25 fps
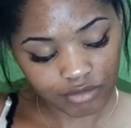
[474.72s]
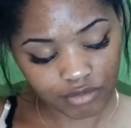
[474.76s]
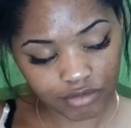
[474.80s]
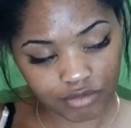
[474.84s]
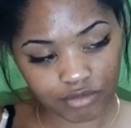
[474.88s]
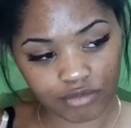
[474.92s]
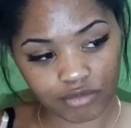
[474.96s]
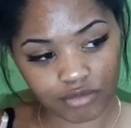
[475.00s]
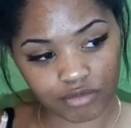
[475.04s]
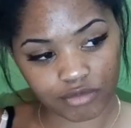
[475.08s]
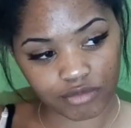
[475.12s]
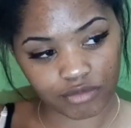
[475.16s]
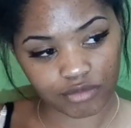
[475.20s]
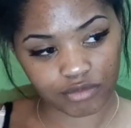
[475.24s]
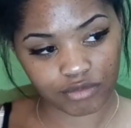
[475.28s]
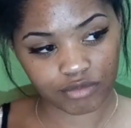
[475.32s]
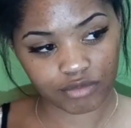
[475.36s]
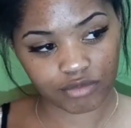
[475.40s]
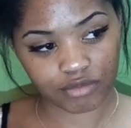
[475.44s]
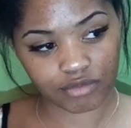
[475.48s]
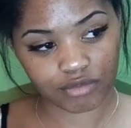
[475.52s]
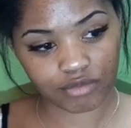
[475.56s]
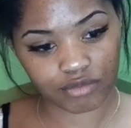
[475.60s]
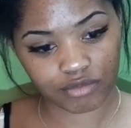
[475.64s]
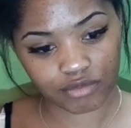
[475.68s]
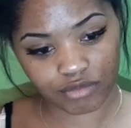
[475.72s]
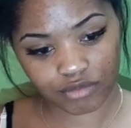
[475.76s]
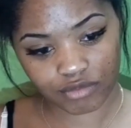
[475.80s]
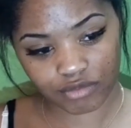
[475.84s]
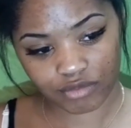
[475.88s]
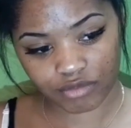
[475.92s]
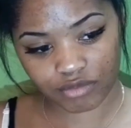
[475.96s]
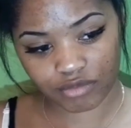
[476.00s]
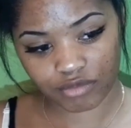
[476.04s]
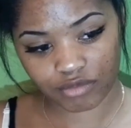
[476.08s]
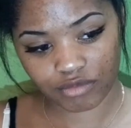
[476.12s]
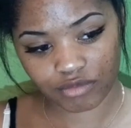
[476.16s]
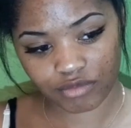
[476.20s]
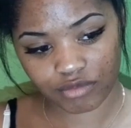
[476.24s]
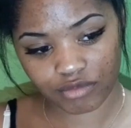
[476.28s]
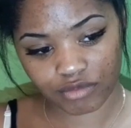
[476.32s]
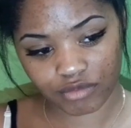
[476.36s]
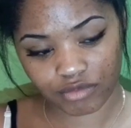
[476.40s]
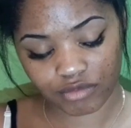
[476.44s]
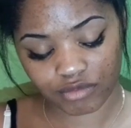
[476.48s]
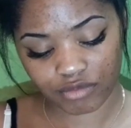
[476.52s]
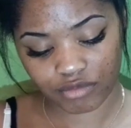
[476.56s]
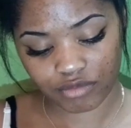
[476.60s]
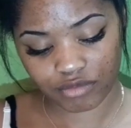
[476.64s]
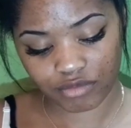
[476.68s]

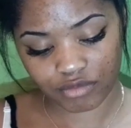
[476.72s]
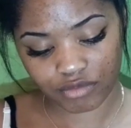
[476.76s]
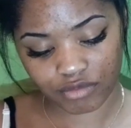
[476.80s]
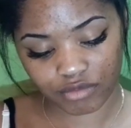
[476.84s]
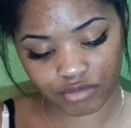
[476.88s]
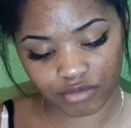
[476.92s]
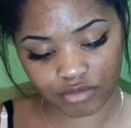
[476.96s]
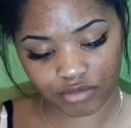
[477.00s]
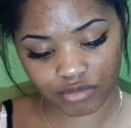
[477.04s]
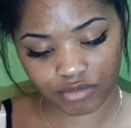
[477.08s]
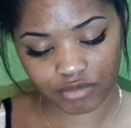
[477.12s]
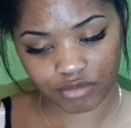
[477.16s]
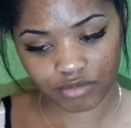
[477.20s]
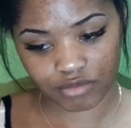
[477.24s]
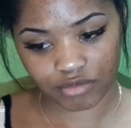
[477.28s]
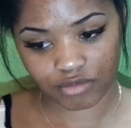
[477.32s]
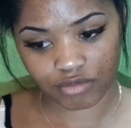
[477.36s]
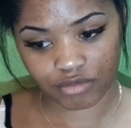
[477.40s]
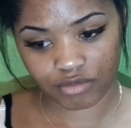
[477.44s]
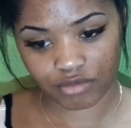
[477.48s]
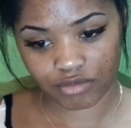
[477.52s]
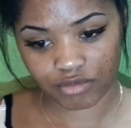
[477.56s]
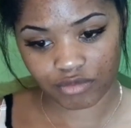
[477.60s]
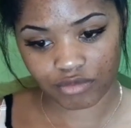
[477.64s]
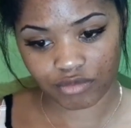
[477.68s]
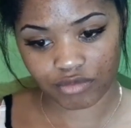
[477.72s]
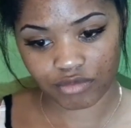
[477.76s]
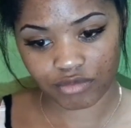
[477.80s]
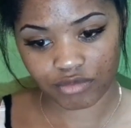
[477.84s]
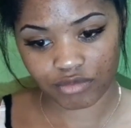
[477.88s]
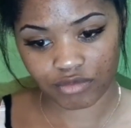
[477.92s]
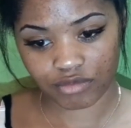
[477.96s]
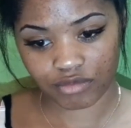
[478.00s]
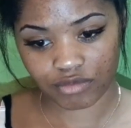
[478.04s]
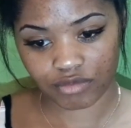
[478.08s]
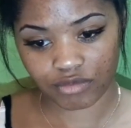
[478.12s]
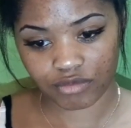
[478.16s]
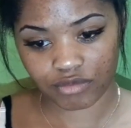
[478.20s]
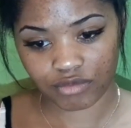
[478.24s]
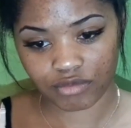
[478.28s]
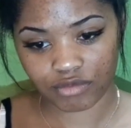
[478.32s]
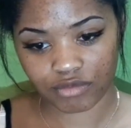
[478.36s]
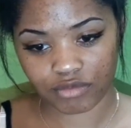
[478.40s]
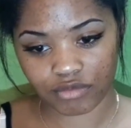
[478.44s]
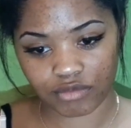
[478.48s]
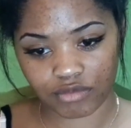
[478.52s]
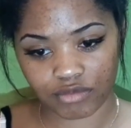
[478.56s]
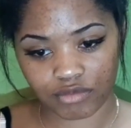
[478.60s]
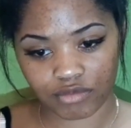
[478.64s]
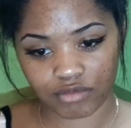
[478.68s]

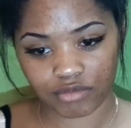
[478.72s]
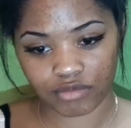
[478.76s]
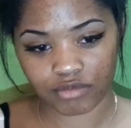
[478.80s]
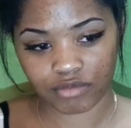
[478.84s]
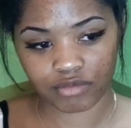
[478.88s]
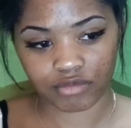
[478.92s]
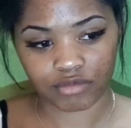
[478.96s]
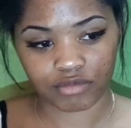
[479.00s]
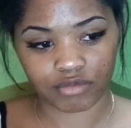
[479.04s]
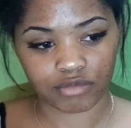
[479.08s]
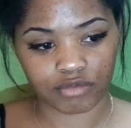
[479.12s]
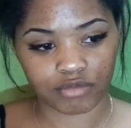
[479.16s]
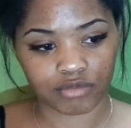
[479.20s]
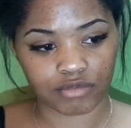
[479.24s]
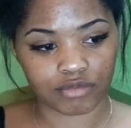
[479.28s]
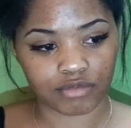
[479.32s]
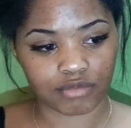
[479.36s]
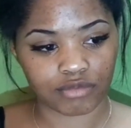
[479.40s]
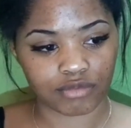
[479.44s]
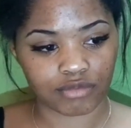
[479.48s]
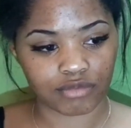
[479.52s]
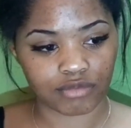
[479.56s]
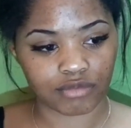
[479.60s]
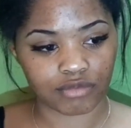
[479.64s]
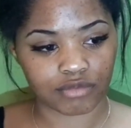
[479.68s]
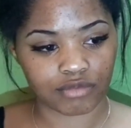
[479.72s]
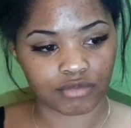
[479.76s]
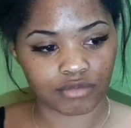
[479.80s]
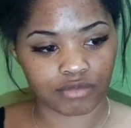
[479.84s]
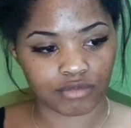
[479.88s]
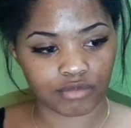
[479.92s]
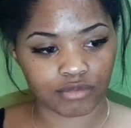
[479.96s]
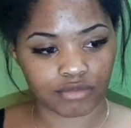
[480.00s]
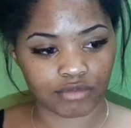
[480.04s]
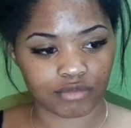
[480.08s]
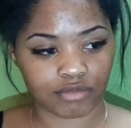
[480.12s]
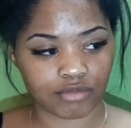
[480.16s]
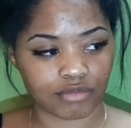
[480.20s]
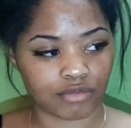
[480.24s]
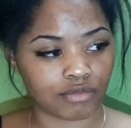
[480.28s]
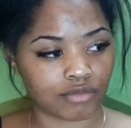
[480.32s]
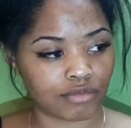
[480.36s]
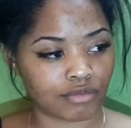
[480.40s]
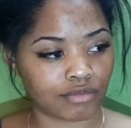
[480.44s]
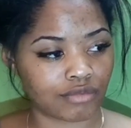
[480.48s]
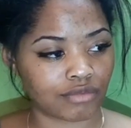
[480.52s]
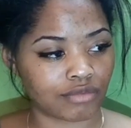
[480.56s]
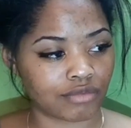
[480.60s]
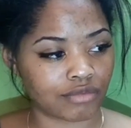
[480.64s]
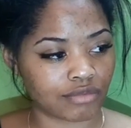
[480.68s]

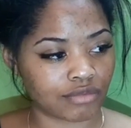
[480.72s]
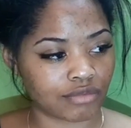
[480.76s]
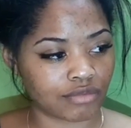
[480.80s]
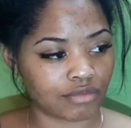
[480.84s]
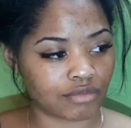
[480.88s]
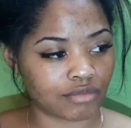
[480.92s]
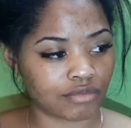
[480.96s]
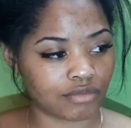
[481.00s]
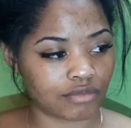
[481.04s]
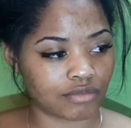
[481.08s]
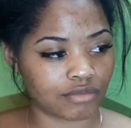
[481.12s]
(silent)